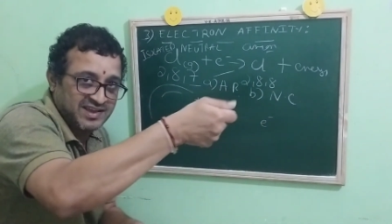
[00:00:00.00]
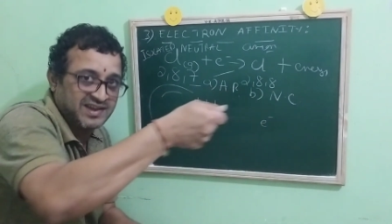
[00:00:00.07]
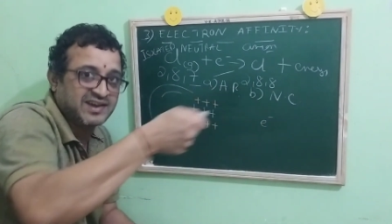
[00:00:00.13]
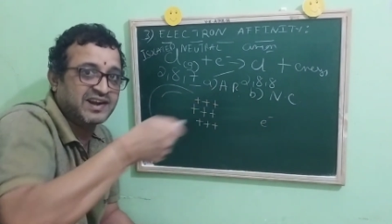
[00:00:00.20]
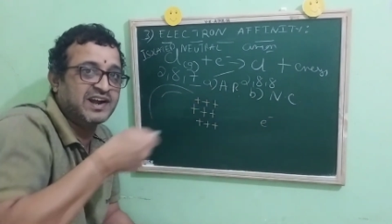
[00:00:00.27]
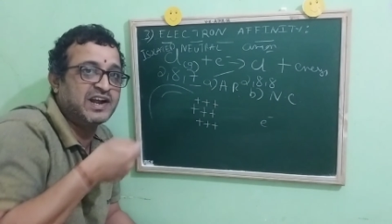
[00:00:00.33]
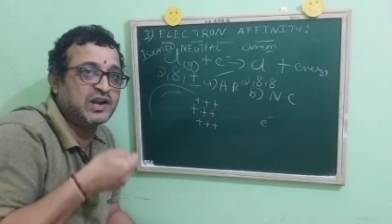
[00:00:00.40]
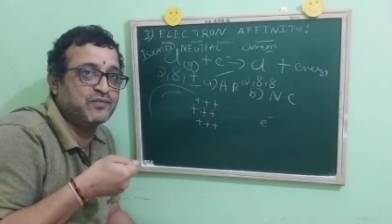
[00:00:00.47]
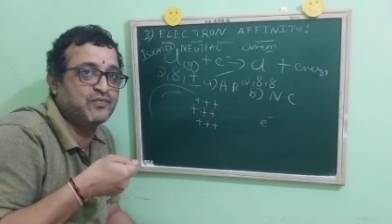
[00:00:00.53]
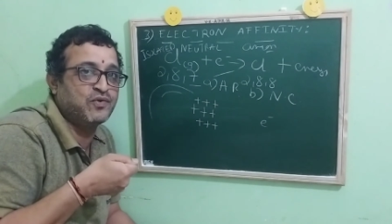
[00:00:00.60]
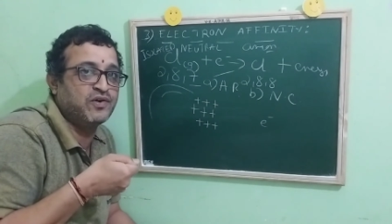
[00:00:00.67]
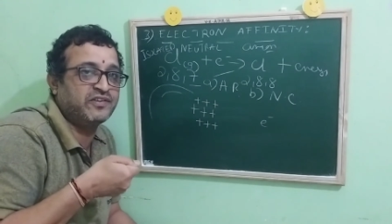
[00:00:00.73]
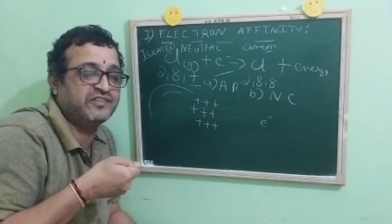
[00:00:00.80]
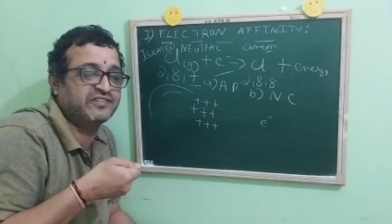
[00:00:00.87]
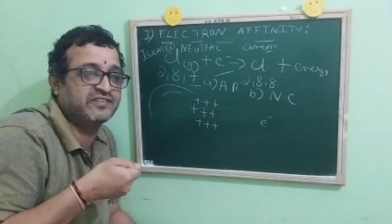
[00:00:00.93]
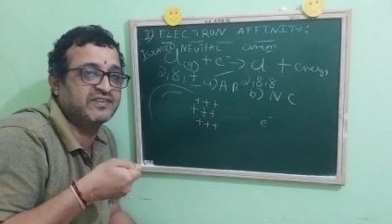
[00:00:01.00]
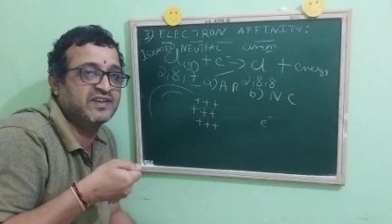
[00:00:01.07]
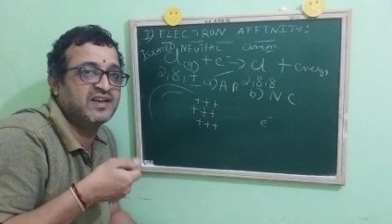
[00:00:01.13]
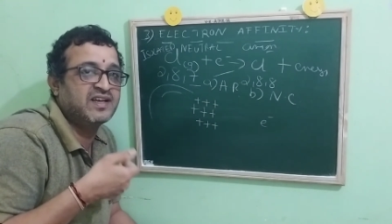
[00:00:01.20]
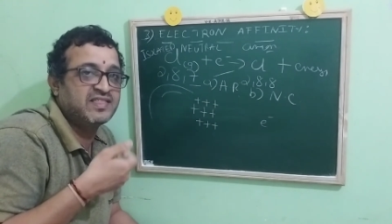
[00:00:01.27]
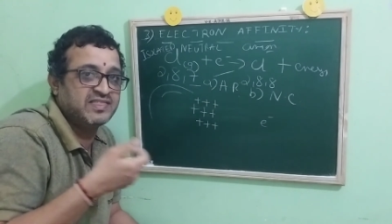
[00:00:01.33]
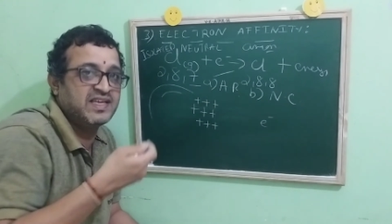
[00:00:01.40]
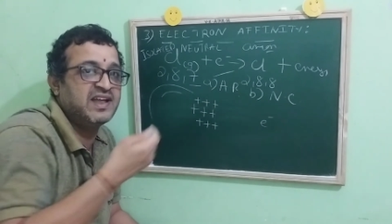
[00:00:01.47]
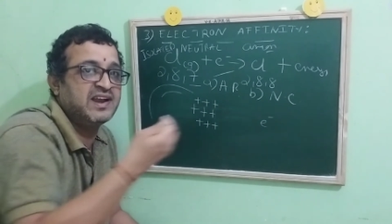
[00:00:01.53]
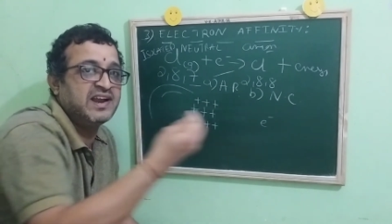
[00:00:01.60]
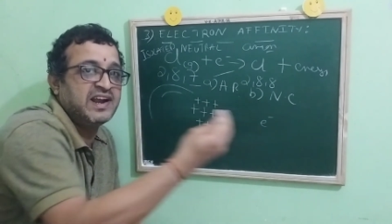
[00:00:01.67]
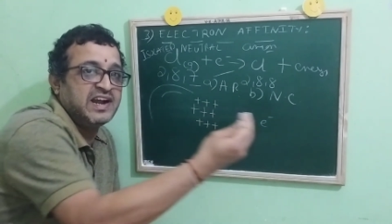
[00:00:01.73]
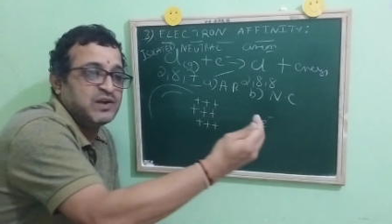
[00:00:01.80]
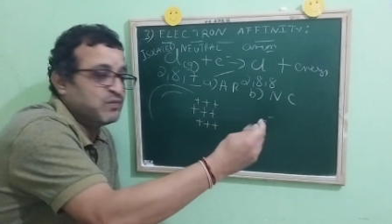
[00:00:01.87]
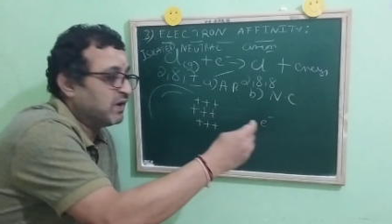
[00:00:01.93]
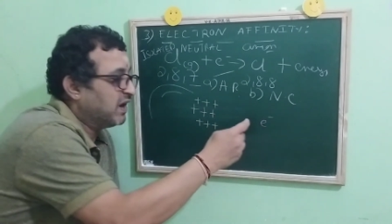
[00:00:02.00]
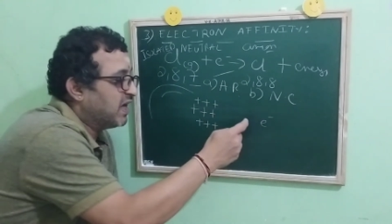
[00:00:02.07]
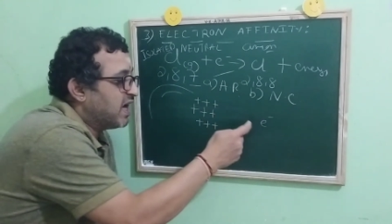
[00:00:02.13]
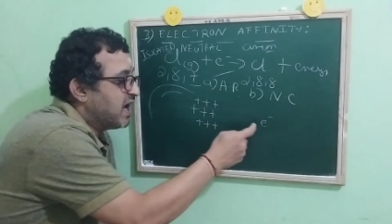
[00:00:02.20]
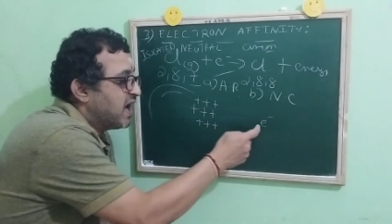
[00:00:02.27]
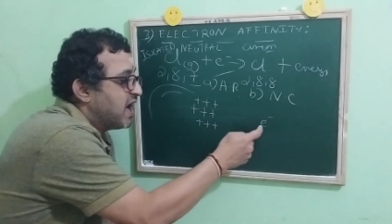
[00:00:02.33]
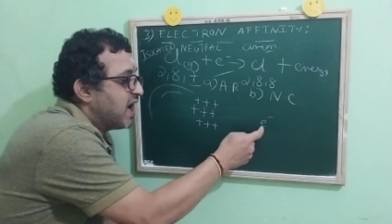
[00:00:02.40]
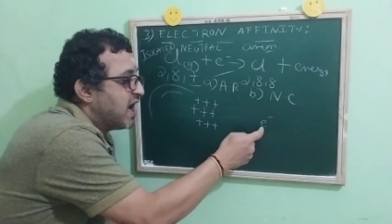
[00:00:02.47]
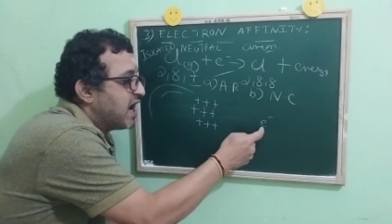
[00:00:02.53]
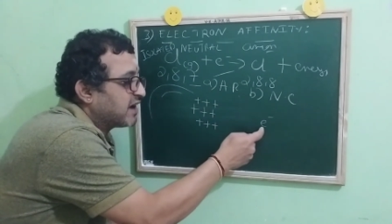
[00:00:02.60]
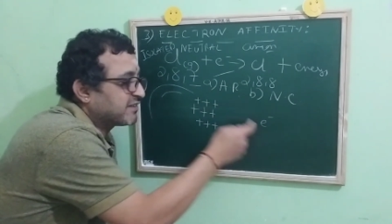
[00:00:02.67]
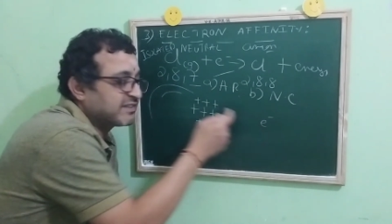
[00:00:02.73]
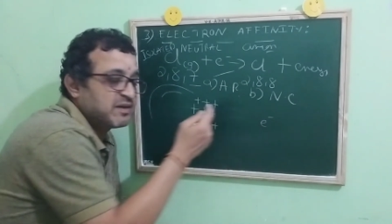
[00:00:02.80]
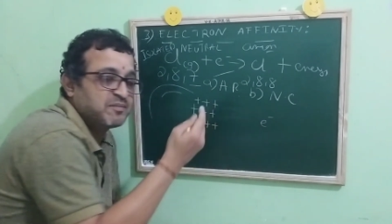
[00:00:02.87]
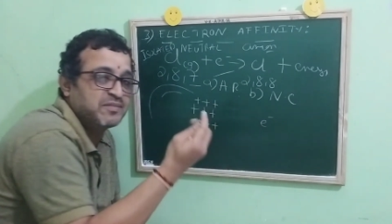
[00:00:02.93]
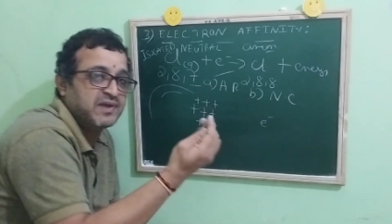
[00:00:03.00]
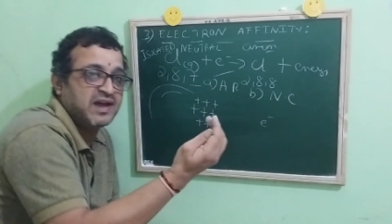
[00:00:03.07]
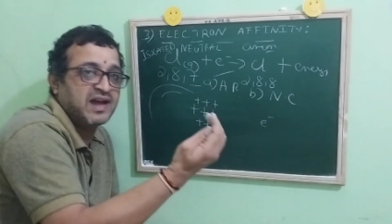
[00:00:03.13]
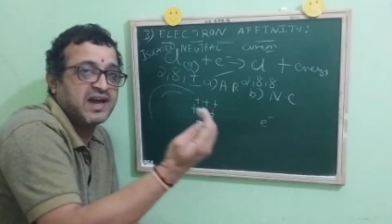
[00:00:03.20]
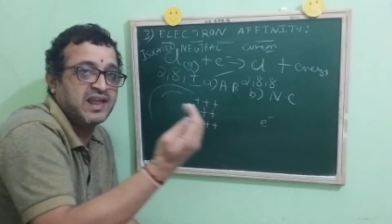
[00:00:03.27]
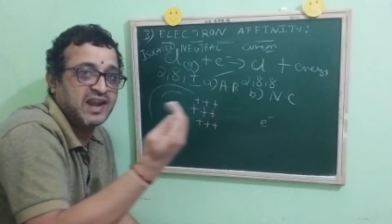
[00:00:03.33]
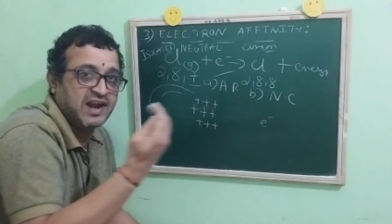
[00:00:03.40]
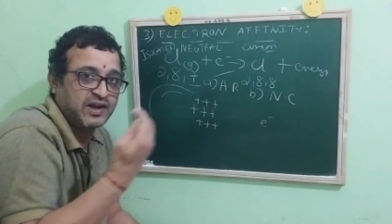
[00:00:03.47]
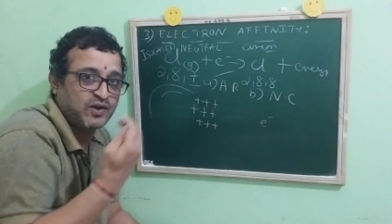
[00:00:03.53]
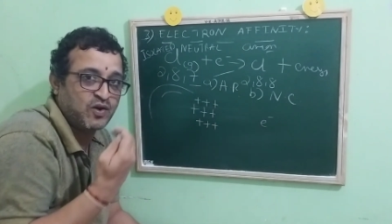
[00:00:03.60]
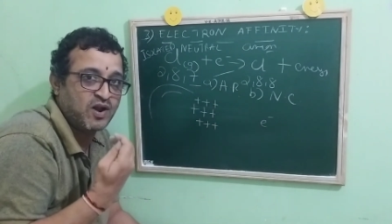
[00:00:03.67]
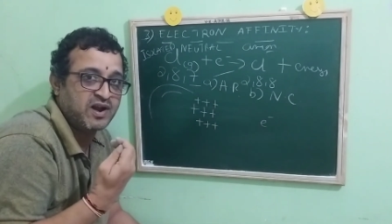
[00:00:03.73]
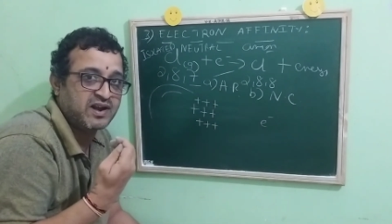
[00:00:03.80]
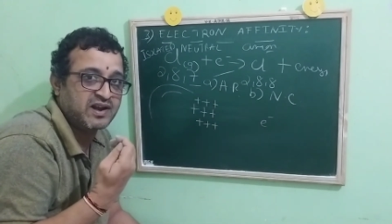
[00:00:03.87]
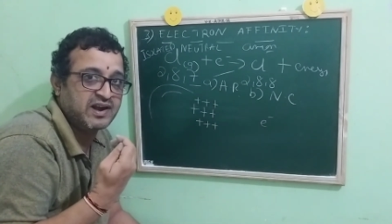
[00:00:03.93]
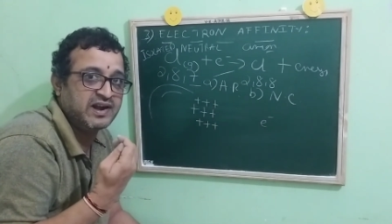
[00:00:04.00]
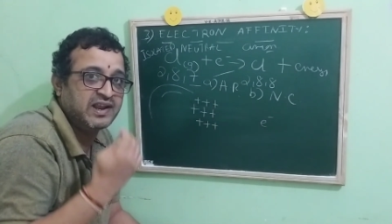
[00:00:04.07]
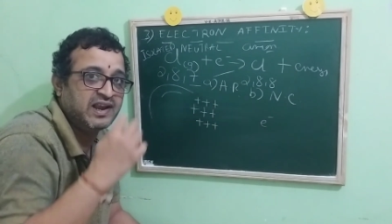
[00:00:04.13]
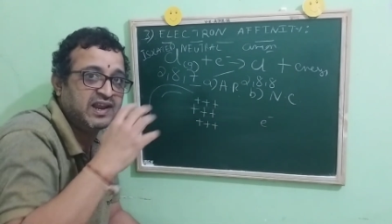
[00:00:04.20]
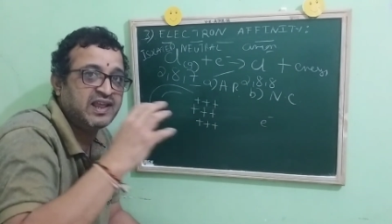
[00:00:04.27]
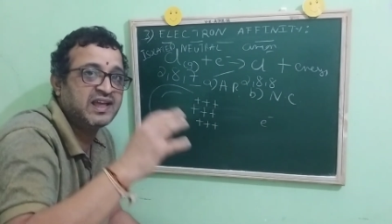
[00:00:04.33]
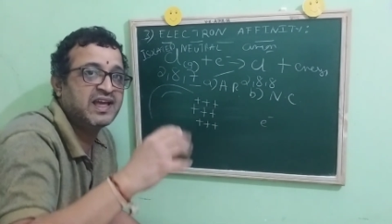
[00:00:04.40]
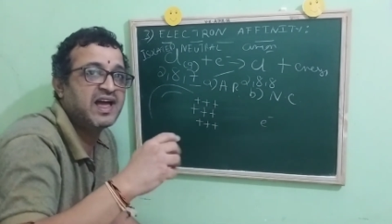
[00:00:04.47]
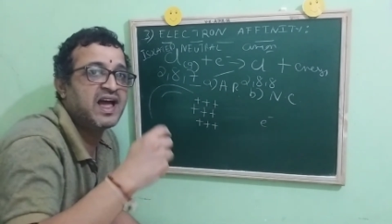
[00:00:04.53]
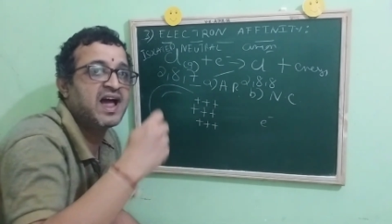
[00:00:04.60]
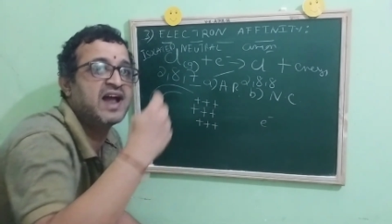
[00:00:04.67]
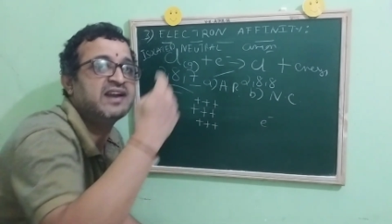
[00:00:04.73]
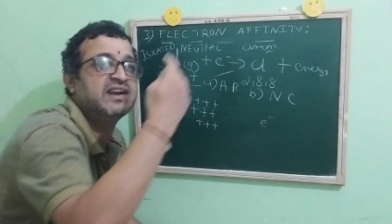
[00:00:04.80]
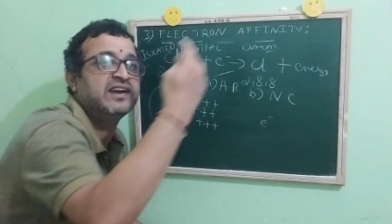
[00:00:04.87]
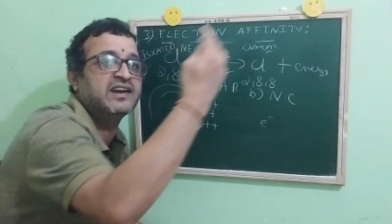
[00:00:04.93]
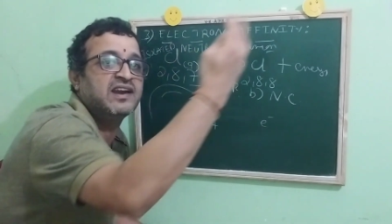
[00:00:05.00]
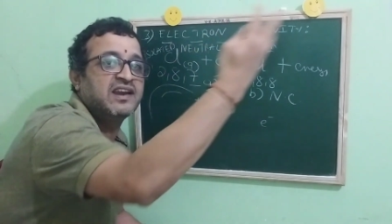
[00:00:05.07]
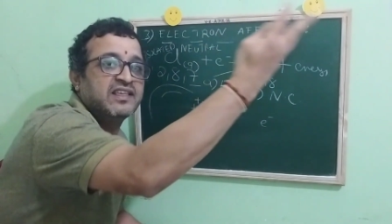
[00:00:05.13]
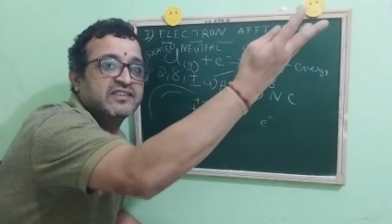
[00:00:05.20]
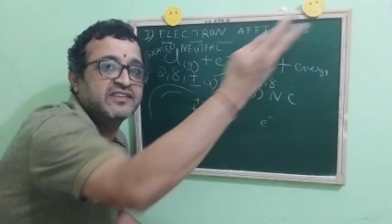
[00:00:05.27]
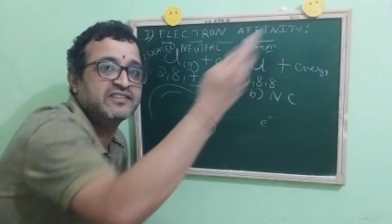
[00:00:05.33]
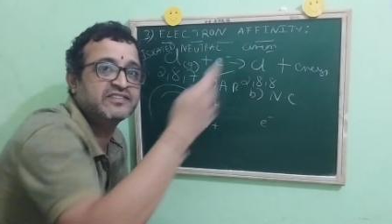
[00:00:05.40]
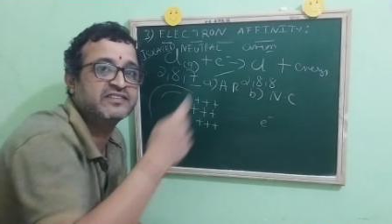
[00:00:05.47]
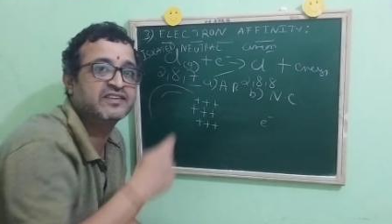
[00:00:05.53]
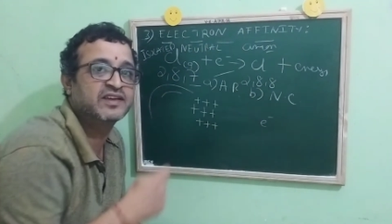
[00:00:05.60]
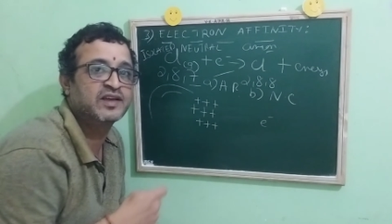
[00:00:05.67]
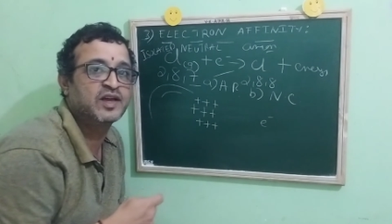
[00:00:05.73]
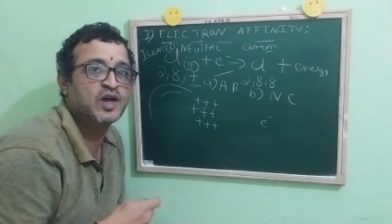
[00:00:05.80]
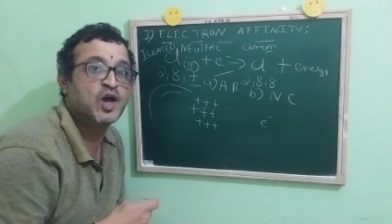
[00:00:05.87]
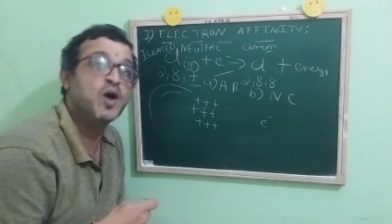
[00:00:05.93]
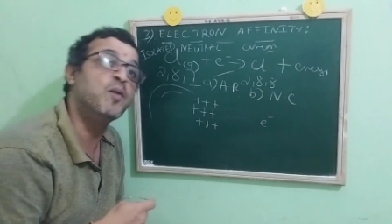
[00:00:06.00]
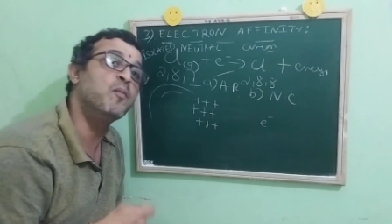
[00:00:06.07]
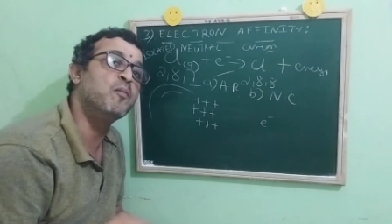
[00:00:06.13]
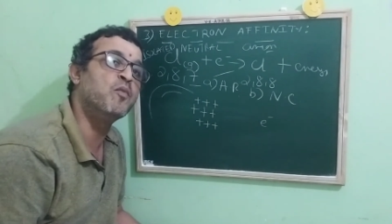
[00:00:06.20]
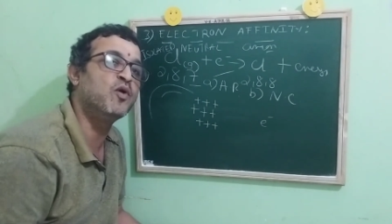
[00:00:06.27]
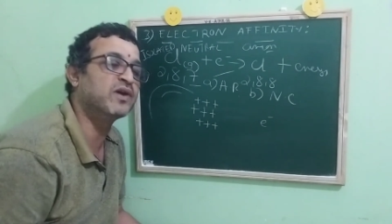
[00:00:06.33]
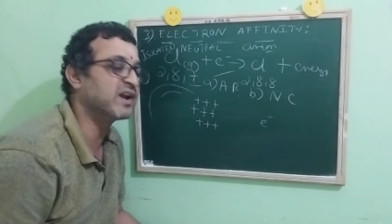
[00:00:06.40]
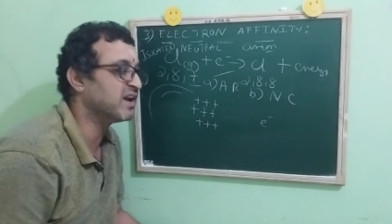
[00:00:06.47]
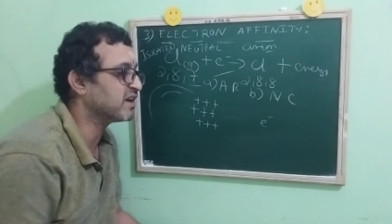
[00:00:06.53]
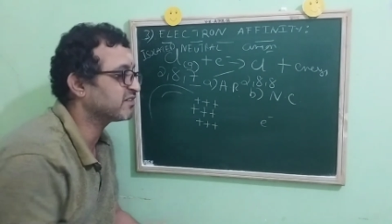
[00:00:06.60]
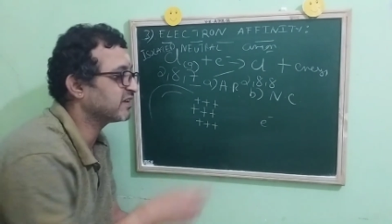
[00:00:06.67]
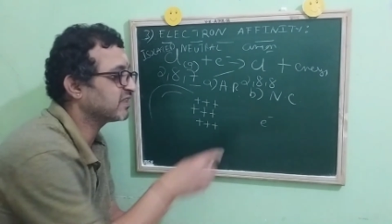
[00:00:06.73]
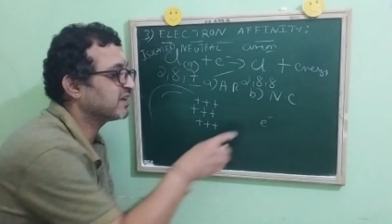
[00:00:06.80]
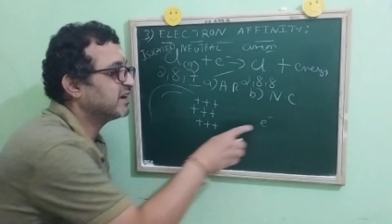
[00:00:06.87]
Greater force. Then it will accept the electron readily and it releases more energy.